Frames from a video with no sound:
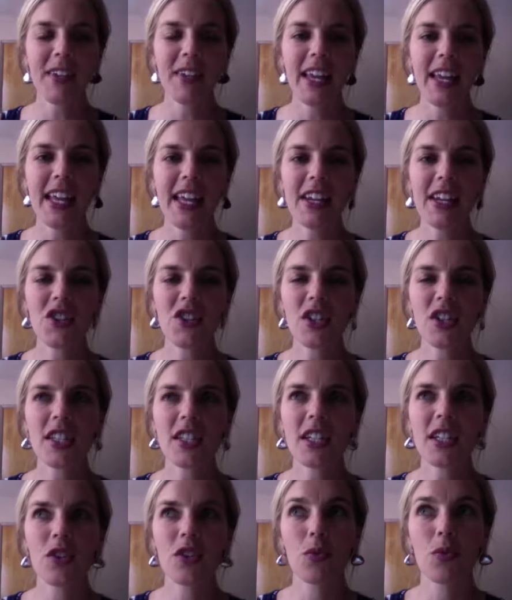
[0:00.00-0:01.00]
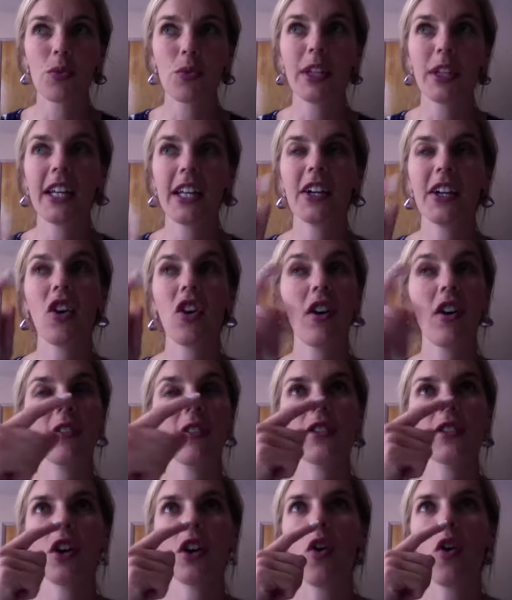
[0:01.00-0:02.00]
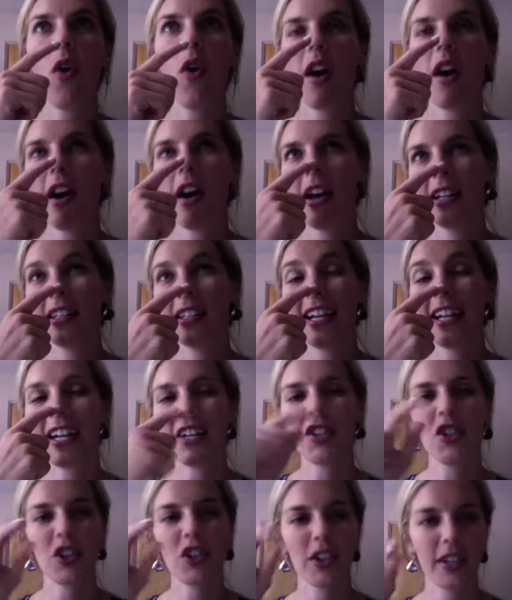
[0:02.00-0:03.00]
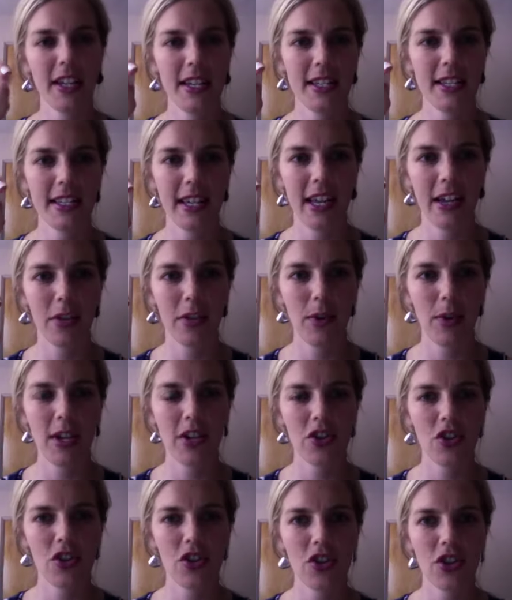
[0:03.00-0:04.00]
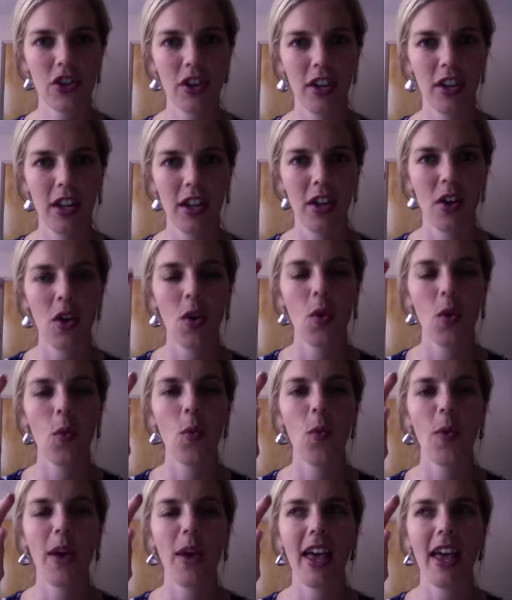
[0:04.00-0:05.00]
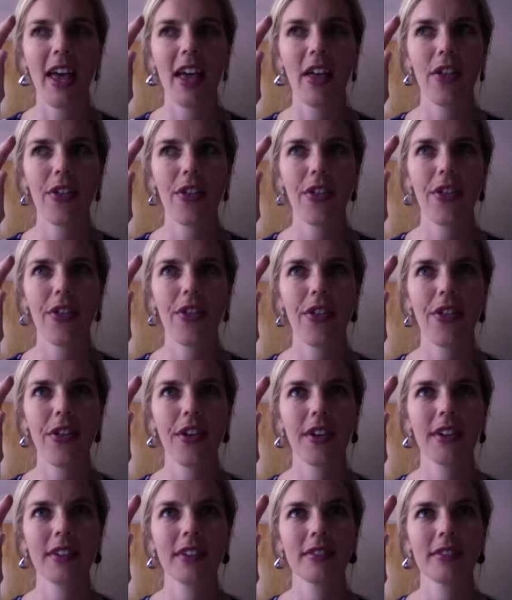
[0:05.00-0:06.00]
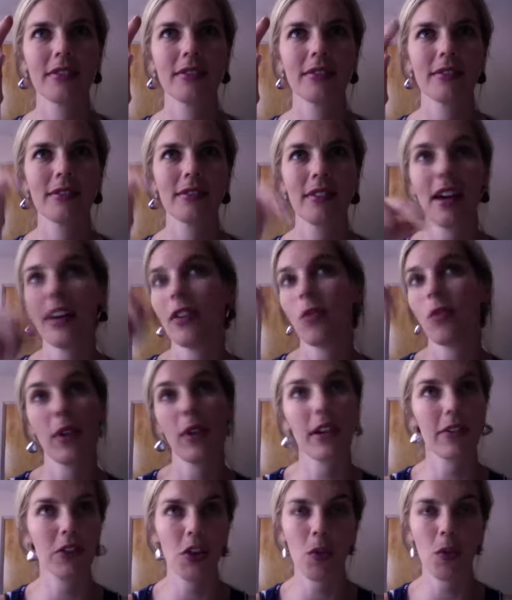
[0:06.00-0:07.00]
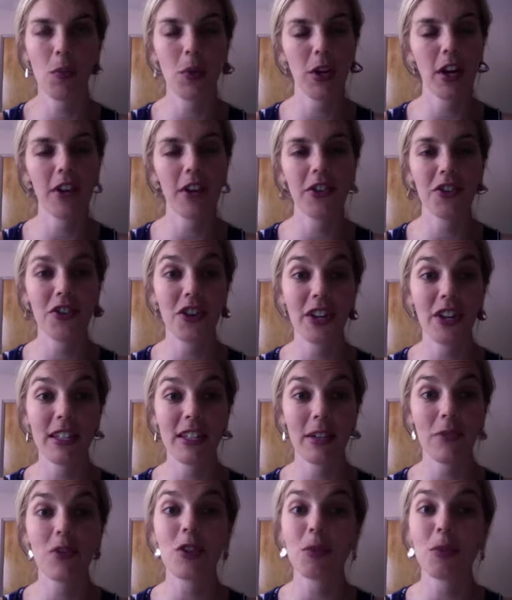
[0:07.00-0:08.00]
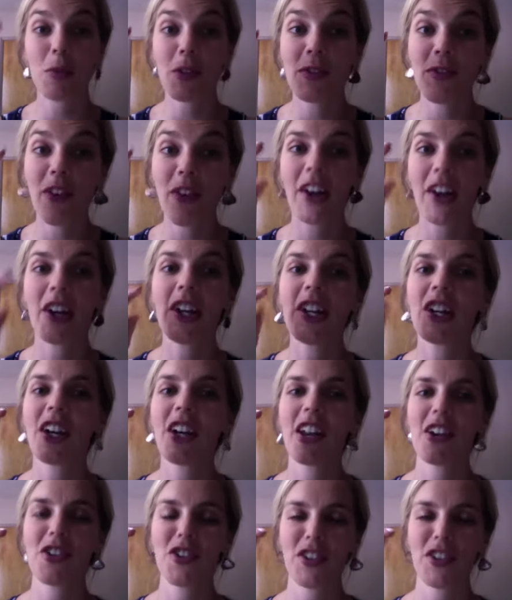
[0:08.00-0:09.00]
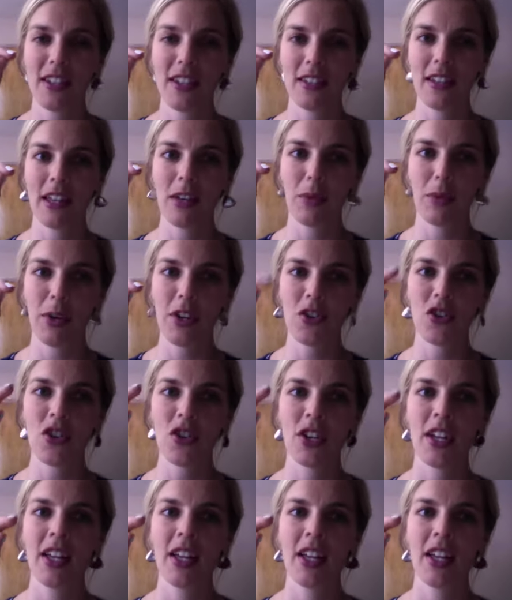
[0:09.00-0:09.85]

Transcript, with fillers: and it's just is really good also on like a turkey sandwich with I don't whatever you put on your turkey sandwiches, but it's very good on a turkey sandwich